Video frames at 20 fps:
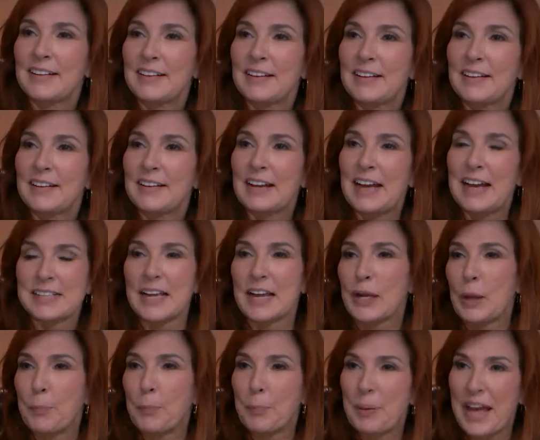yeah. That's, As like
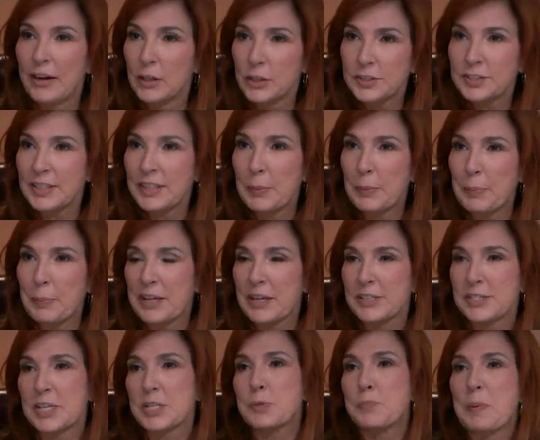uh, a penalty, penalty,
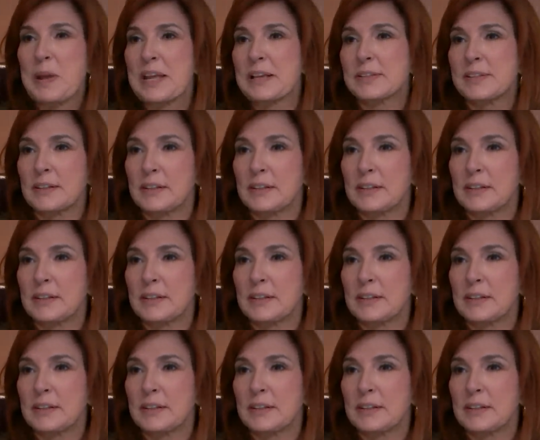because it's being